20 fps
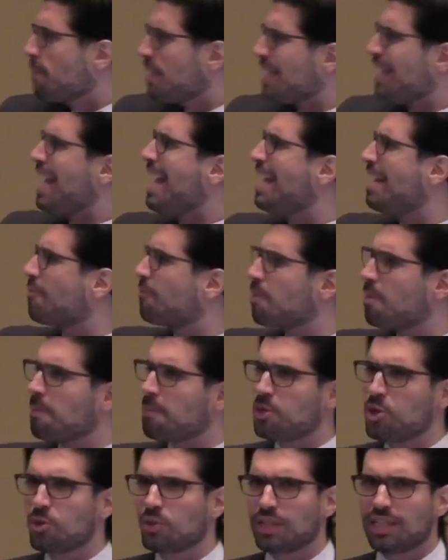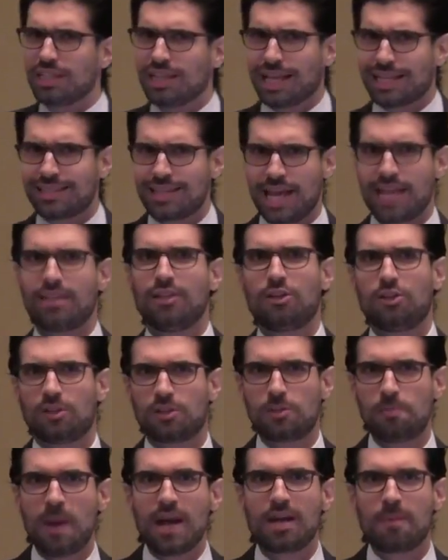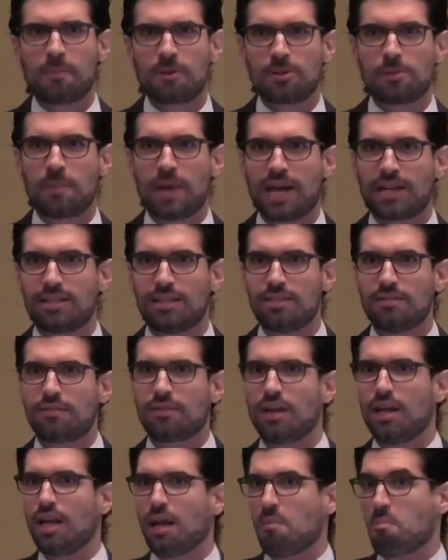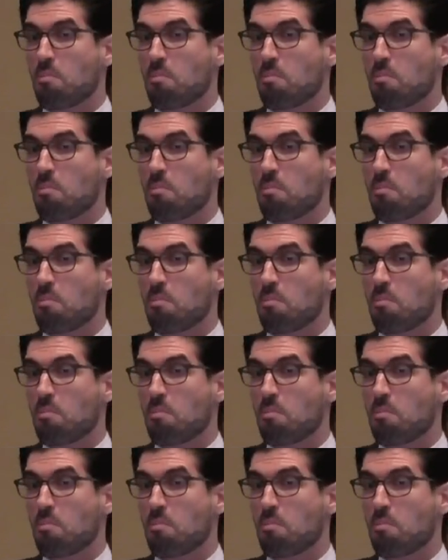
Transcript: again, from a purely like technical spec perspective,